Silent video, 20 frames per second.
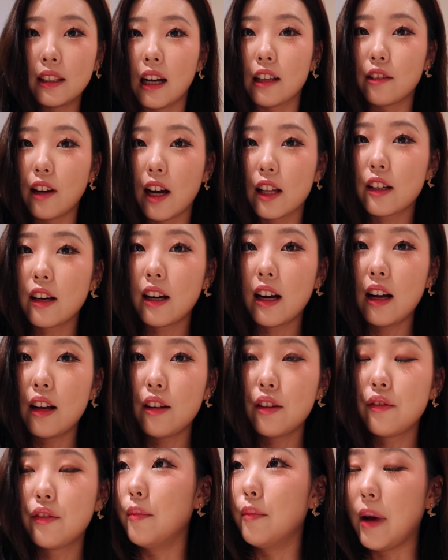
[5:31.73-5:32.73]
I'd rather
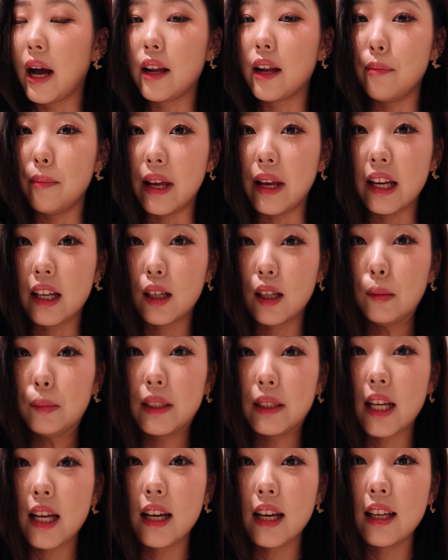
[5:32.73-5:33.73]
have a bad makeup
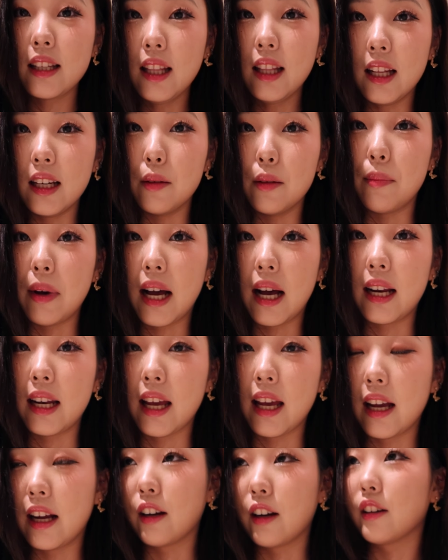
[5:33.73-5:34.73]
day than a bad
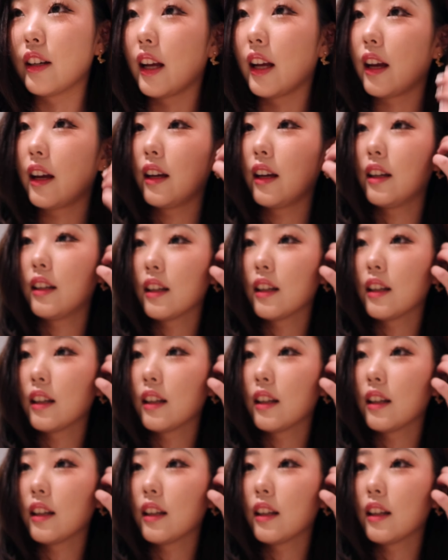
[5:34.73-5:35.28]
hair day